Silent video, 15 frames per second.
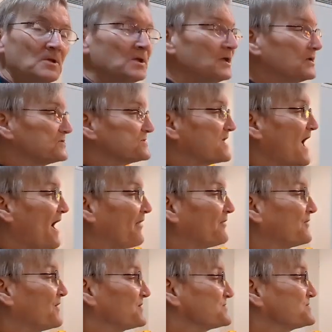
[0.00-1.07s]
He has
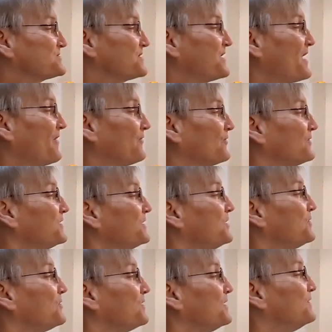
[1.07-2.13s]
gathered us together
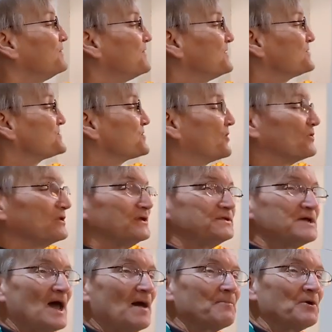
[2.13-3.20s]
here in this holy
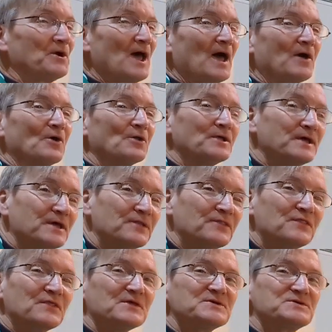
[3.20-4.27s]
tabernacle, in
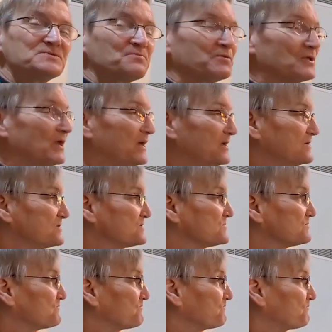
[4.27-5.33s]
this place,
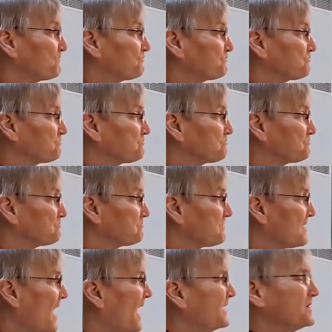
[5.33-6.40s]

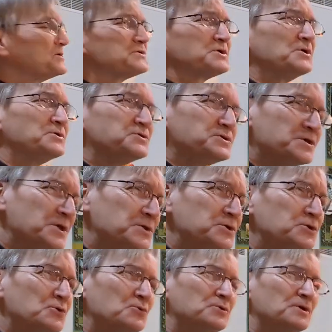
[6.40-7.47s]
and he has
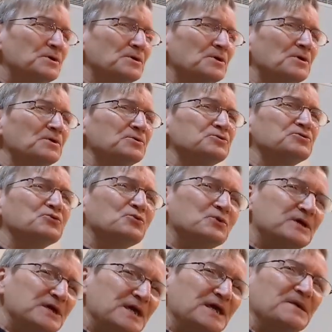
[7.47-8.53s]
continued to
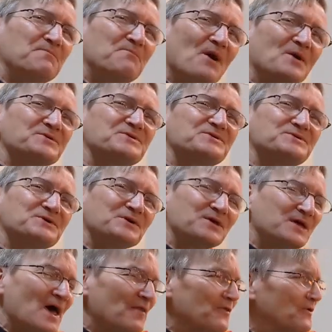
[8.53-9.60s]
keep us
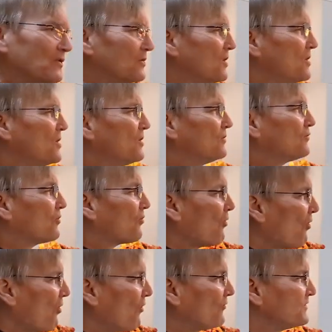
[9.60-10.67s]
together for
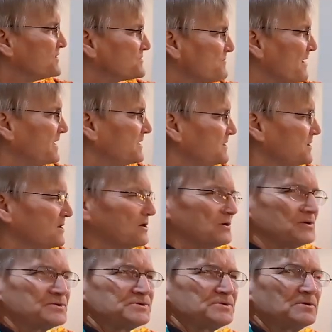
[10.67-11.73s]
all these many
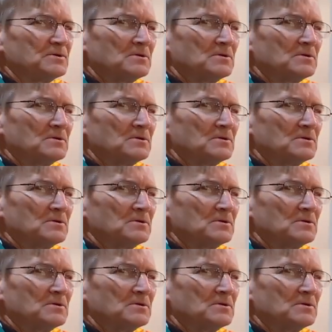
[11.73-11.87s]
years.